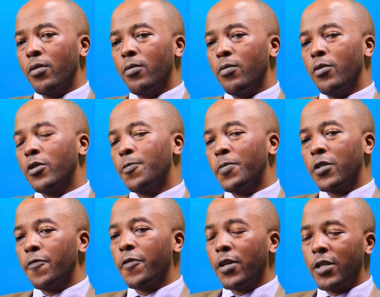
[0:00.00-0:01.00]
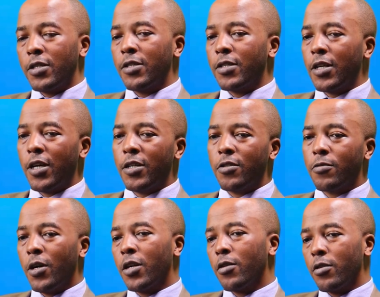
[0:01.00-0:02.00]
was specifically designed to
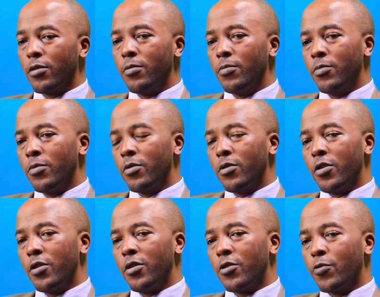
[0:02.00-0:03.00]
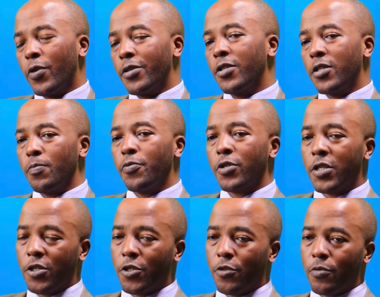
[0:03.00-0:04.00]
handle the tourism
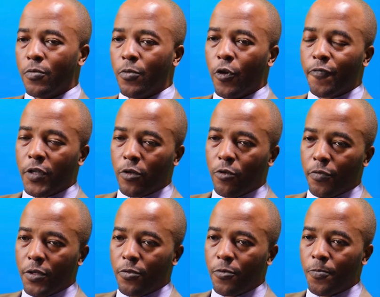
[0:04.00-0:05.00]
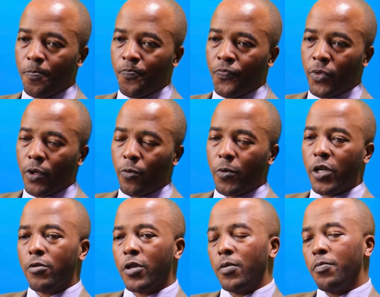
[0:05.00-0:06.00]
potential of the corridor,
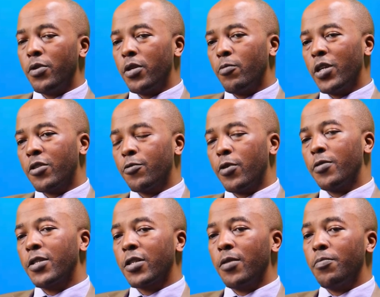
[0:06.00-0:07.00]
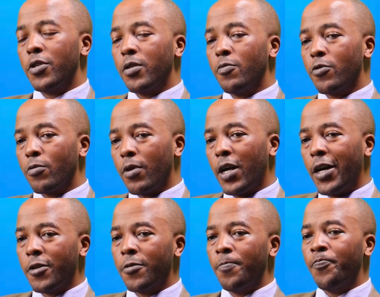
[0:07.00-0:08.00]
where tourists can be able to
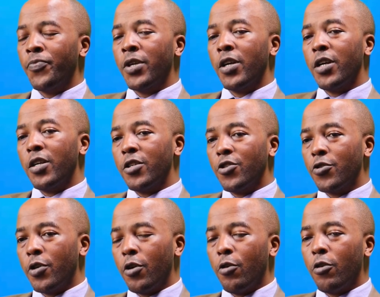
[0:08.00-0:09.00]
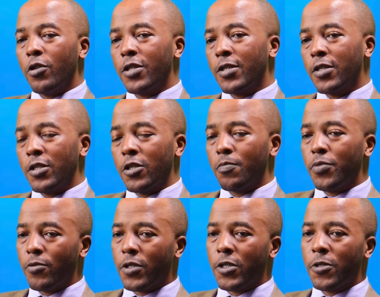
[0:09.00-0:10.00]
land and enjoy all the scenic
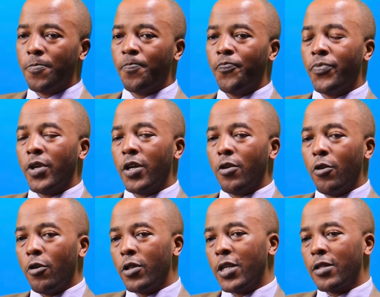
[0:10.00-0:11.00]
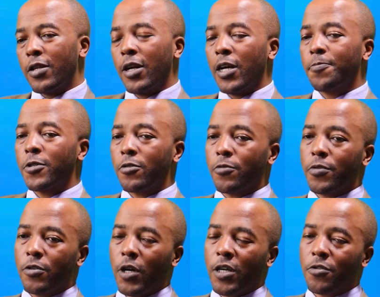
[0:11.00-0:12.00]
beauty and all that the Lapsset
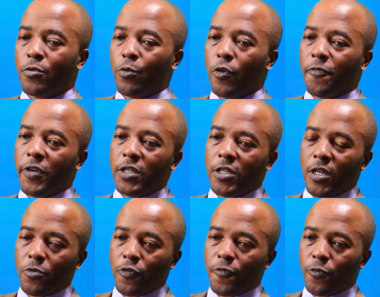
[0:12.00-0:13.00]
Corridor has to offer in terms of